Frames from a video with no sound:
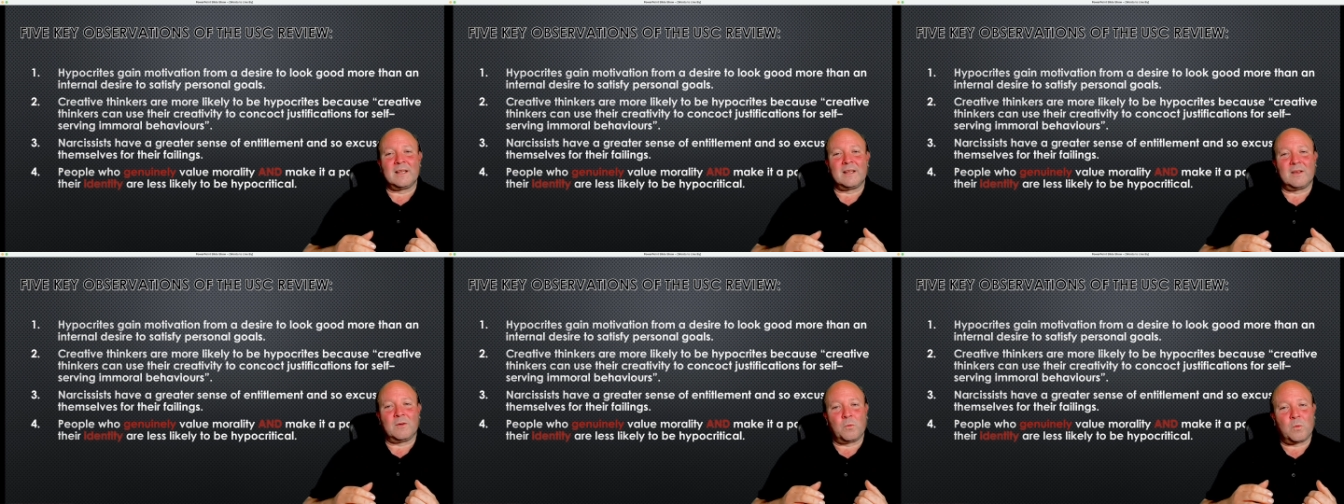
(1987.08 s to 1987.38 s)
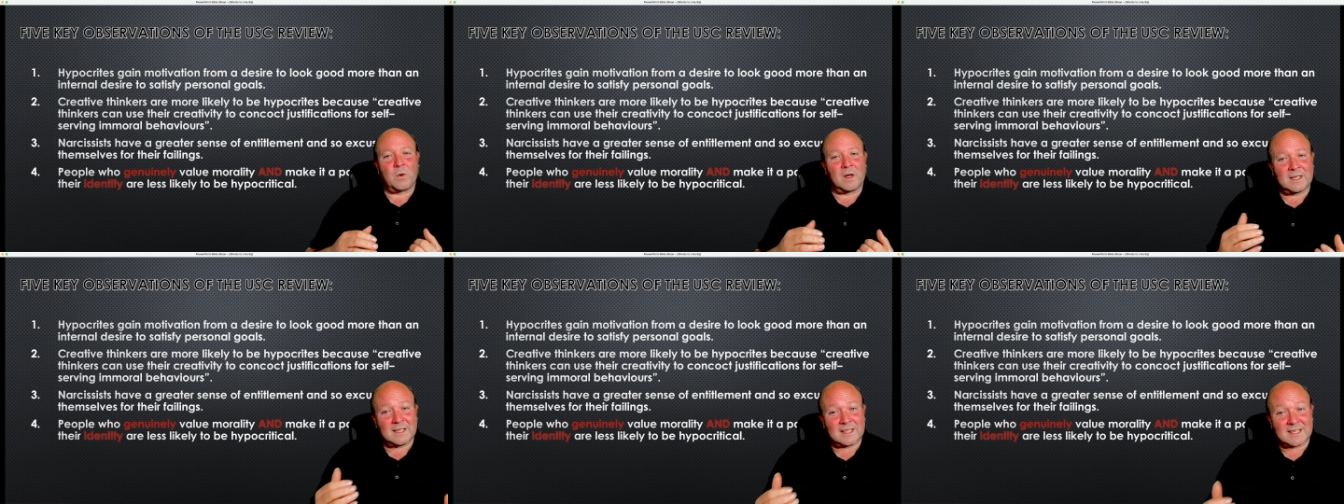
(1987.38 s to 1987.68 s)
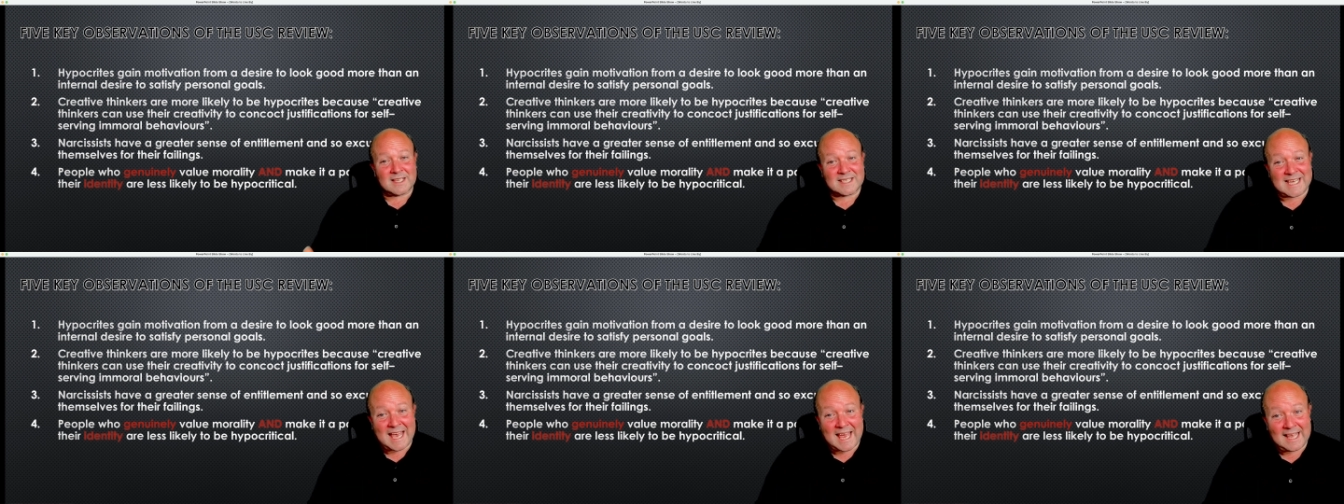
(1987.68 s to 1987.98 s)
One of the
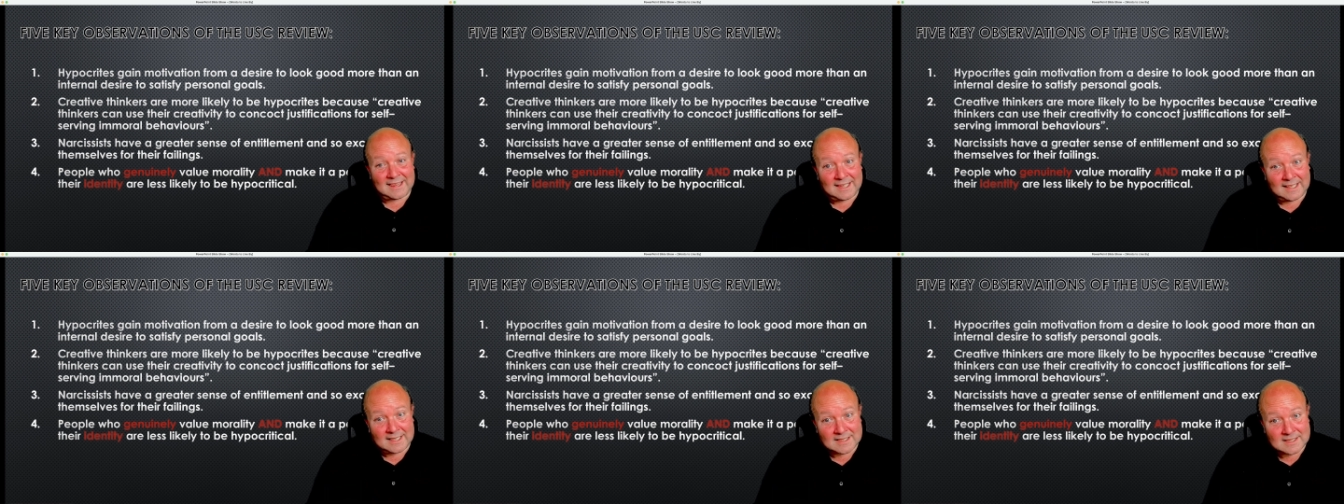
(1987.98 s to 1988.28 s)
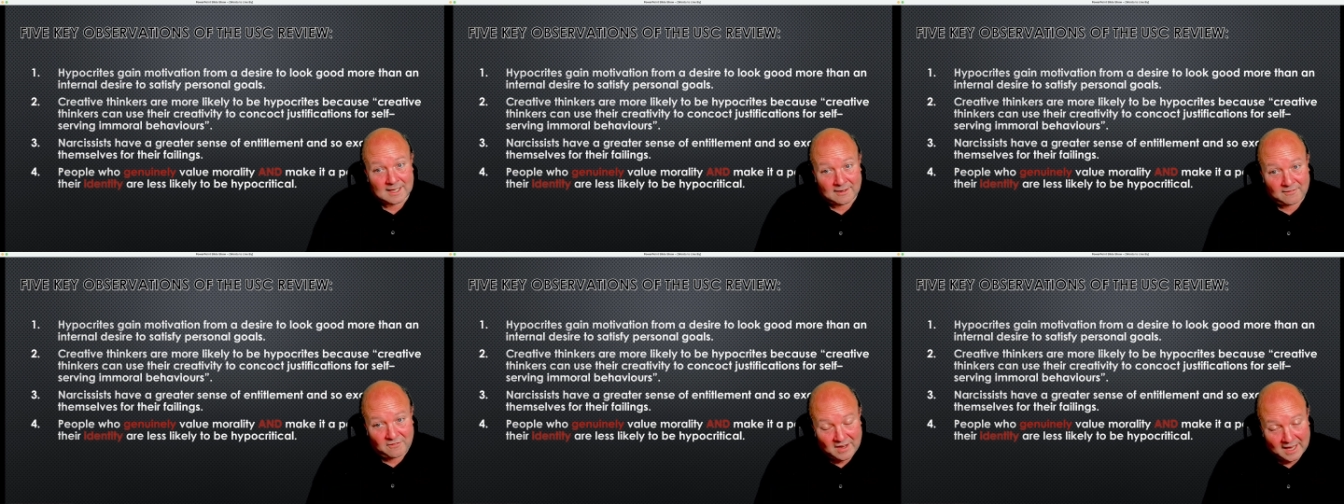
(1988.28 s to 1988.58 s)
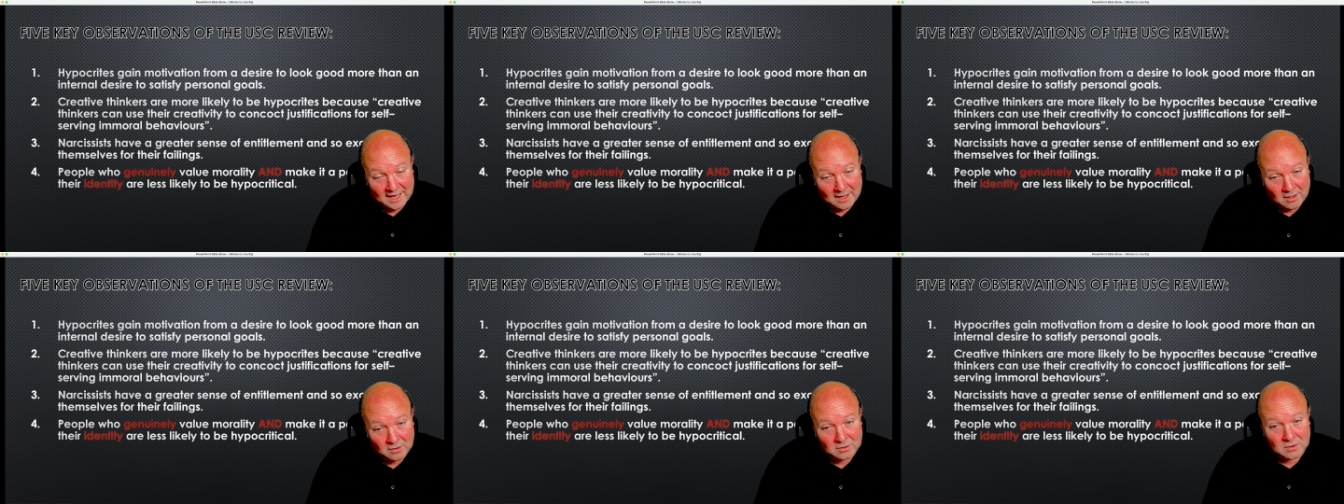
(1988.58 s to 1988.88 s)
sad things they
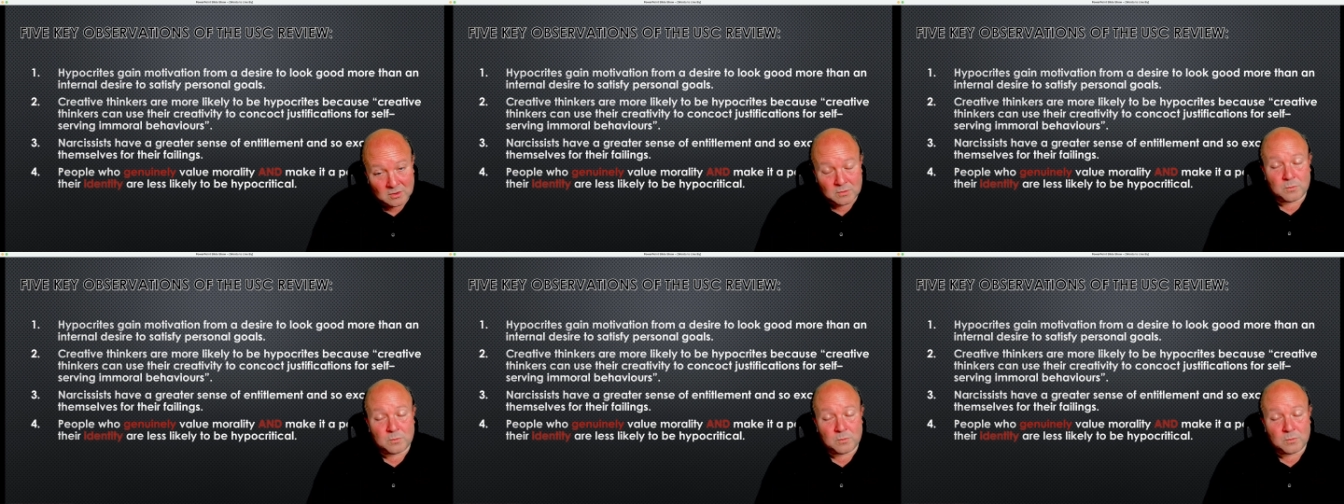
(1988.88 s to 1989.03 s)
found